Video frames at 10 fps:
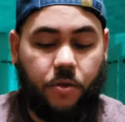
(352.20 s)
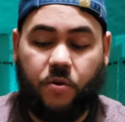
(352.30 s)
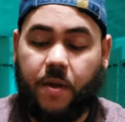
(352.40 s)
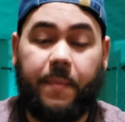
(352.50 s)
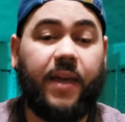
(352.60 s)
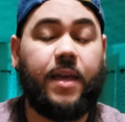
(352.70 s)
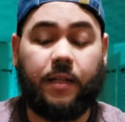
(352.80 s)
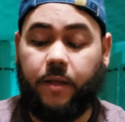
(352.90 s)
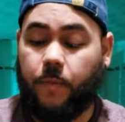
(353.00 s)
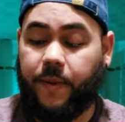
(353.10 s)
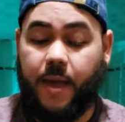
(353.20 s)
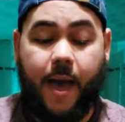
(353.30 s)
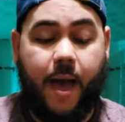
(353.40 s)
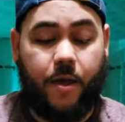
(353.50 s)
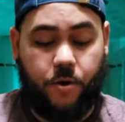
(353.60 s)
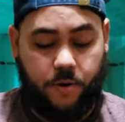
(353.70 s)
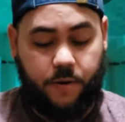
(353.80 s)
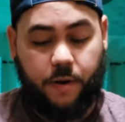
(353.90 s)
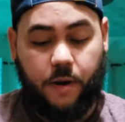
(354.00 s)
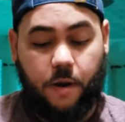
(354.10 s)
you can make it a little bit higher
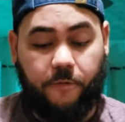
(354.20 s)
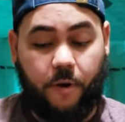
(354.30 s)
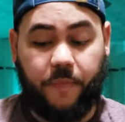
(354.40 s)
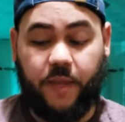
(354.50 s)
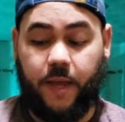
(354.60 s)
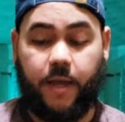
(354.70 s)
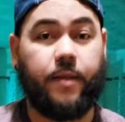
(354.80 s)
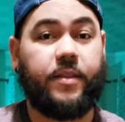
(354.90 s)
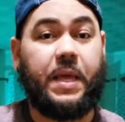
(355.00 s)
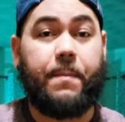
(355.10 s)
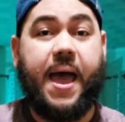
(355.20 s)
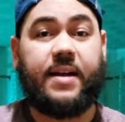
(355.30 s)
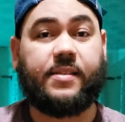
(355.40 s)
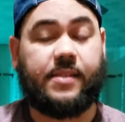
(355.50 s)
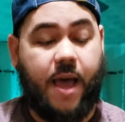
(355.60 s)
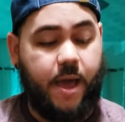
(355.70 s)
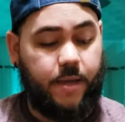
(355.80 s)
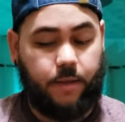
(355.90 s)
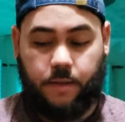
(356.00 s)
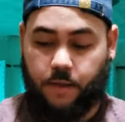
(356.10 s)
from the the back
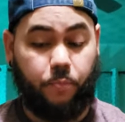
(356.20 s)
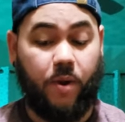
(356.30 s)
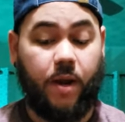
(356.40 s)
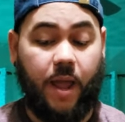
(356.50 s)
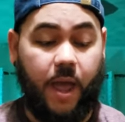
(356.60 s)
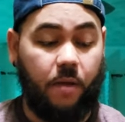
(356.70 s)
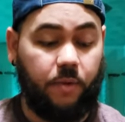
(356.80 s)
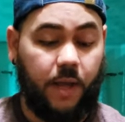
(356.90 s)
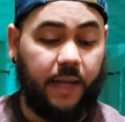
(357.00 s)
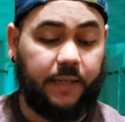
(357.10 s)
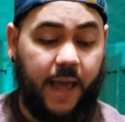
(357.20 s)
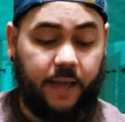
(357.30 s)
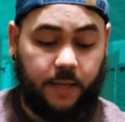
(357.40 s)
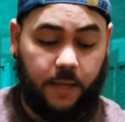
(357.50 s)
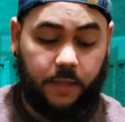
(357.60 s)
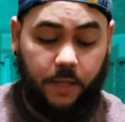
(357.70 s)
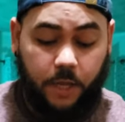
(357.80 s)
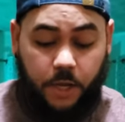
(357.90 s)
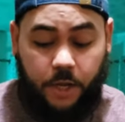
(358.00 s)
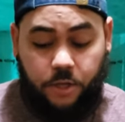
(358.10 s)
side pretty heavy. I like it.
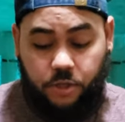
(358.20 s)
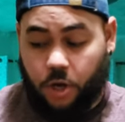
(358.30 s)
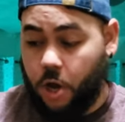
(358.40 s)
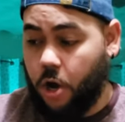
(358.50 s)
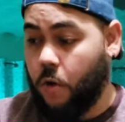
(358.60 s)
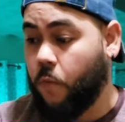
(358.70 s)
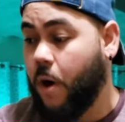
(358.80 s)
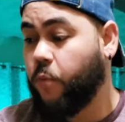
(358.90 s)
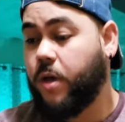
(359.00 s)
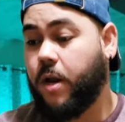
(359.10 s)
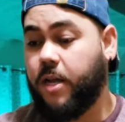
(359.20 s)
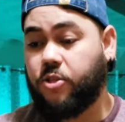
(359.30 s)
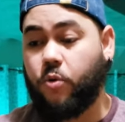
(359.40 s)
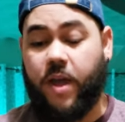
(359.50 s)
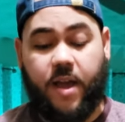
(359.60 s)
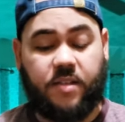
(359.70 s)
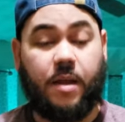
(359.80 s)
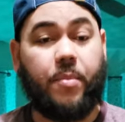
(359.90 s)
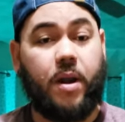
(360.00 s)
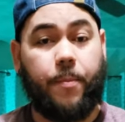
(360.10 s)
So what we're gonna do is
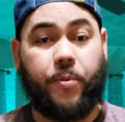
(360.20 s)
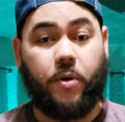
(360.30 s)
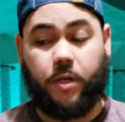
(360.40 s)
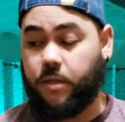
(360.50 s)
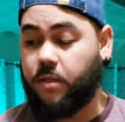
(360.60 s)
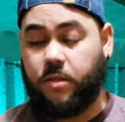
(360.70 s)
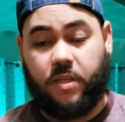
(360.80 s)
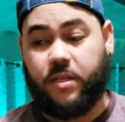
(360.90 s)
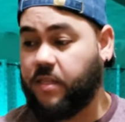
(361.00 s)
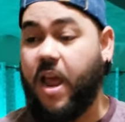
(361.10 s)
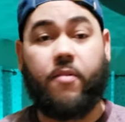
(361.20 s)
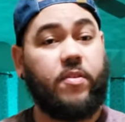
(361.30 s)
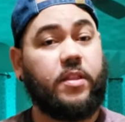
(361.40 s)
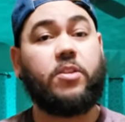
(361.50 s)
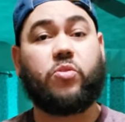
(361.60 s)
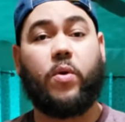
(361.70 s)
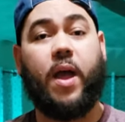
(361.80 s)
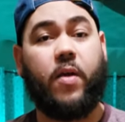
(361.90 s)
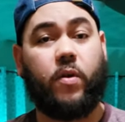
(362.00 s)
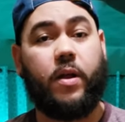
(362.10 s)
I'm gonna put this everything
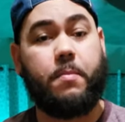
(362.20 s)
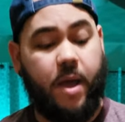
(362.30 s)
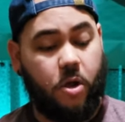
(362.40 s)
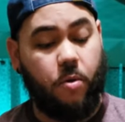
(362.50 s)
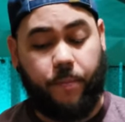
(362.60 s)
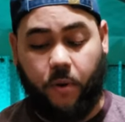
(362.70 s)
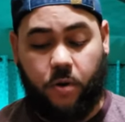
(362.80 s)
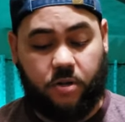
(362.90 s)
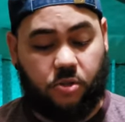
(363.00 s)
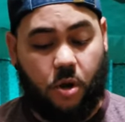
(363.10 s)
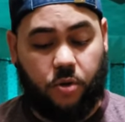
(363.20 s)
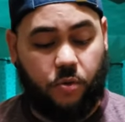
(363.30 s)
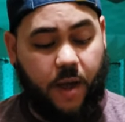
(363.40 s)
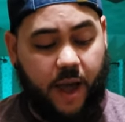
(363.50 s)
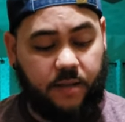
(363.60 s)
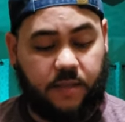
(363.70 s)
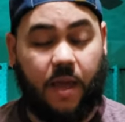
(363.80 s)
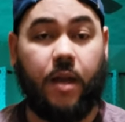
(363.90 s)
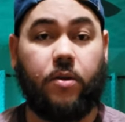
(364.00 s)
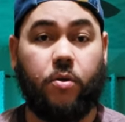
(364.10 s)
together in my computer so you guys
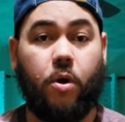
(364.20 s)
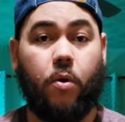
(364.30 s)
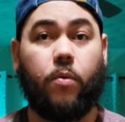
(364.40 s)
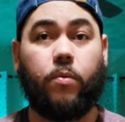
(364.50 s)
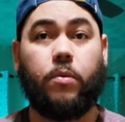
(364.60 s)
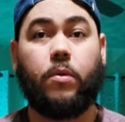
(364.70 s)
can, you know,